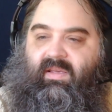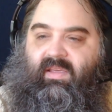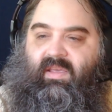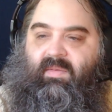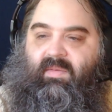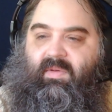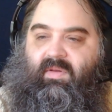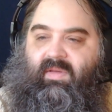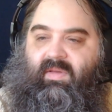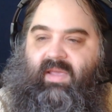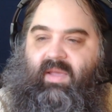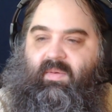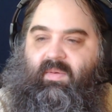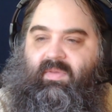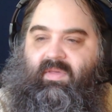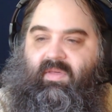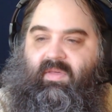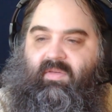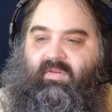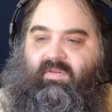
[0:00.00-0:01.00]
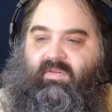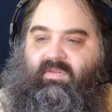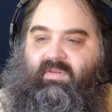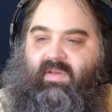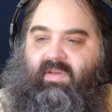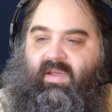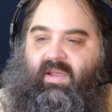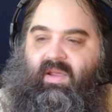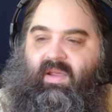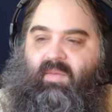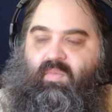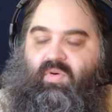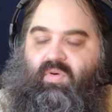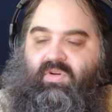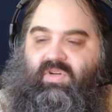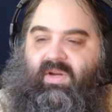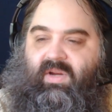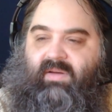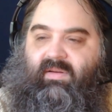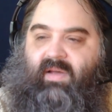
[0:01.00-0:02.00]
communicate with others,
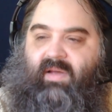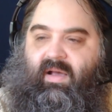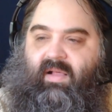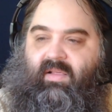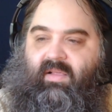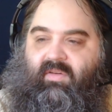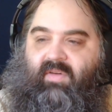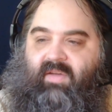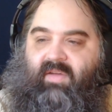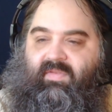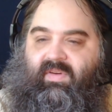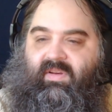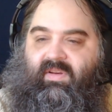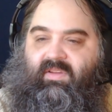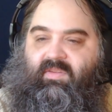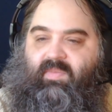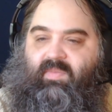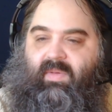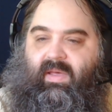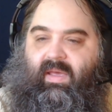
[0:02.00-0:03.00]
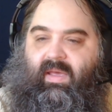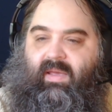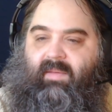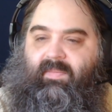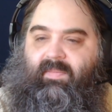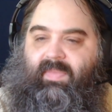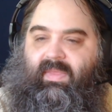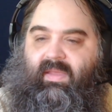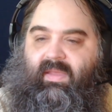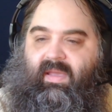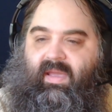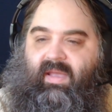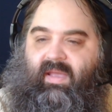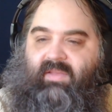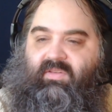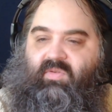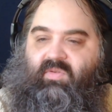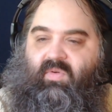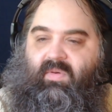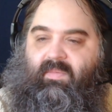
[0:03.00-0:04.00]
project a holographic display,
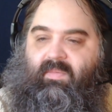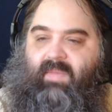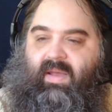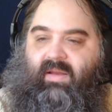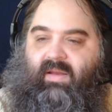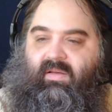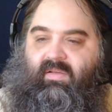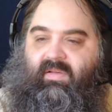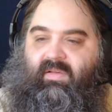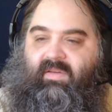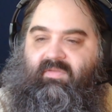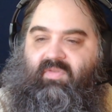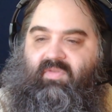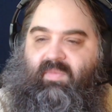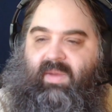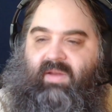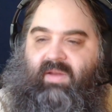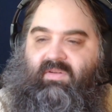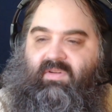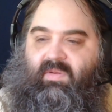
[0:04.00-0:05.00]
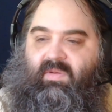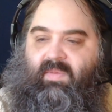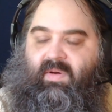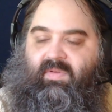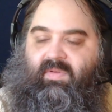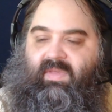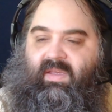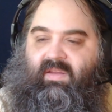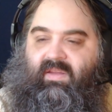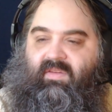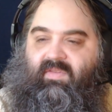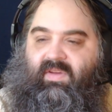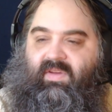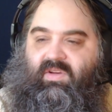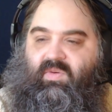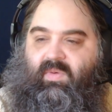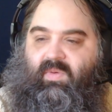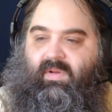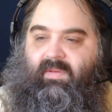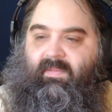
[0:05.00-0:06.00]
and store medical information about the
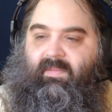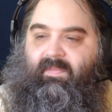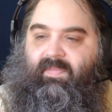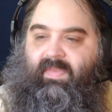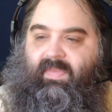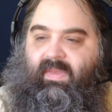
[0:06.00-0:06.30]
individual.